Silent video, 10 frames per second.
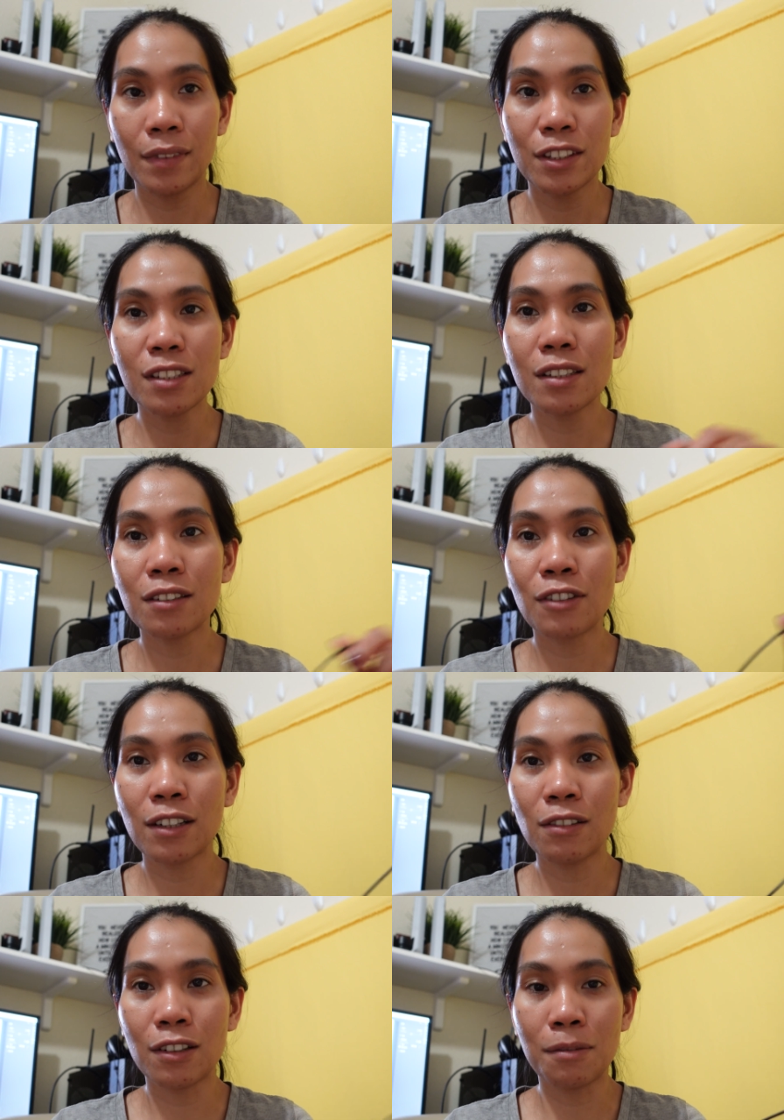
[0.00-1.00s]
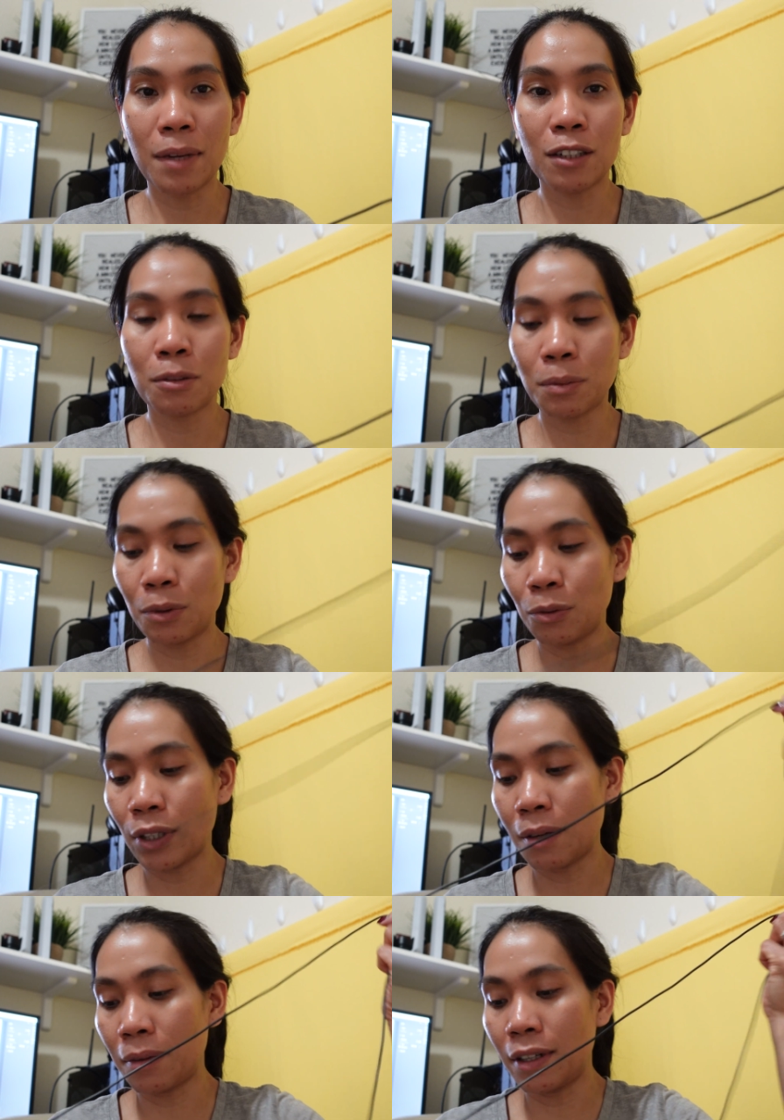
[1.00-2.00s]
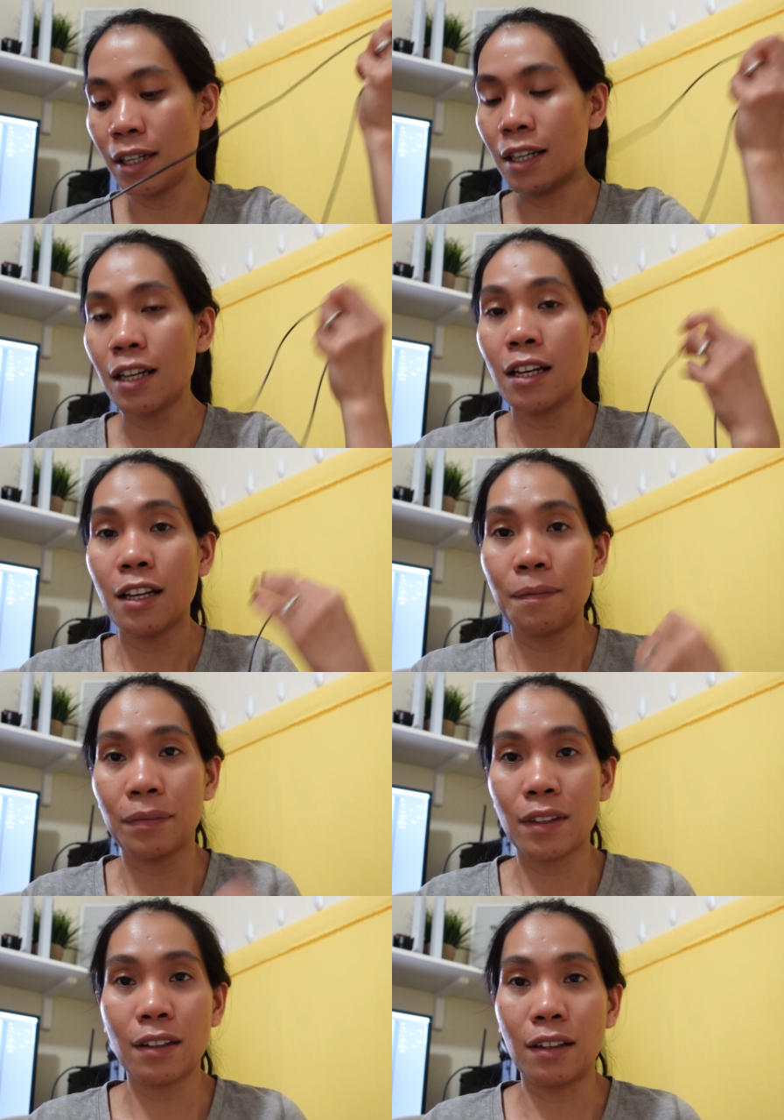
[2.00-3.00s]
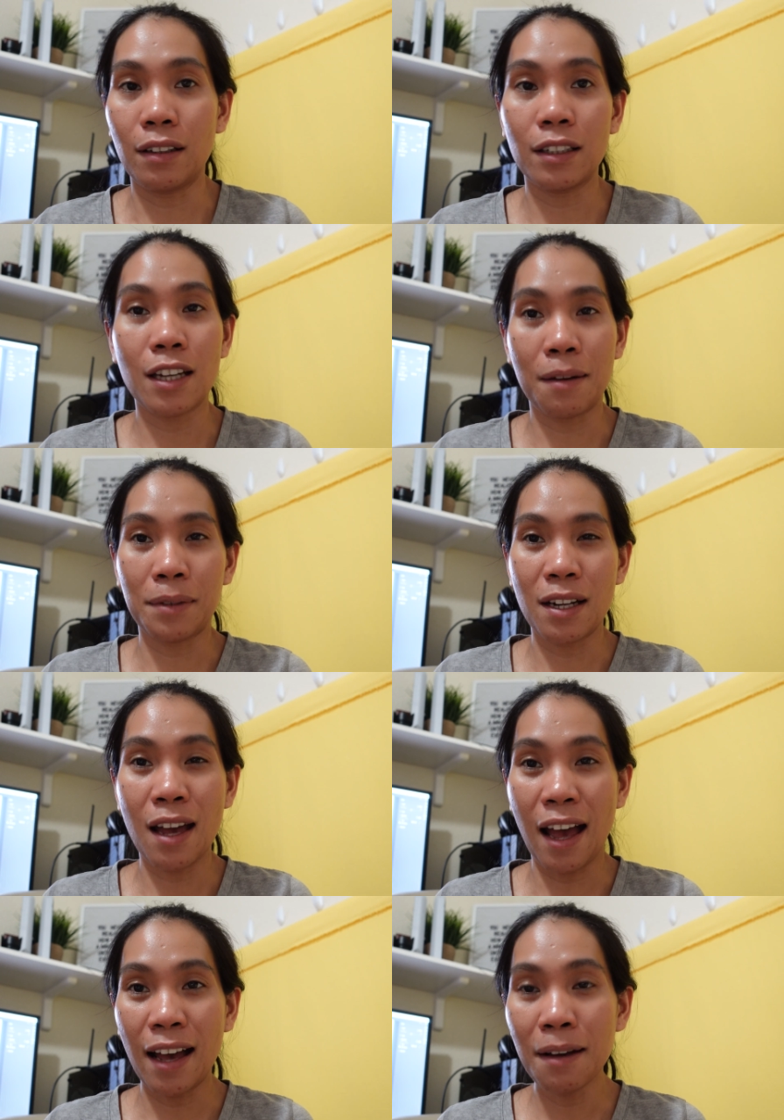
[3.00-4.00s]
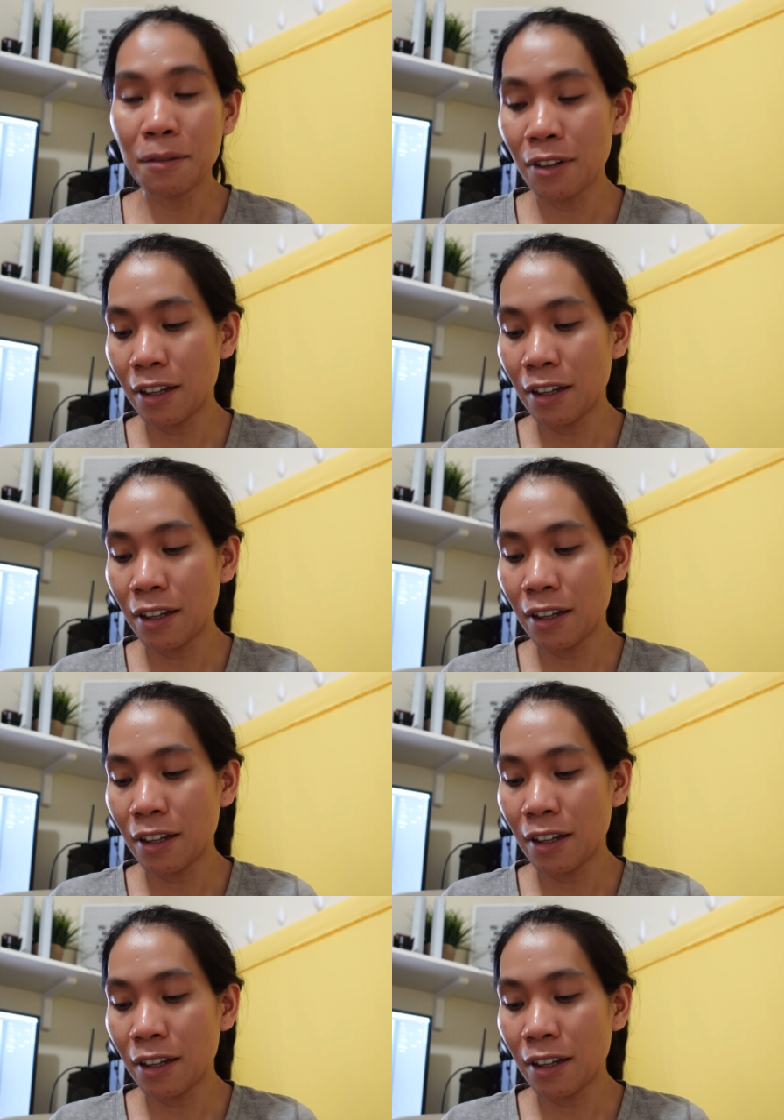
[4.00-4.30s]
just a regular microphone, whatever camera have.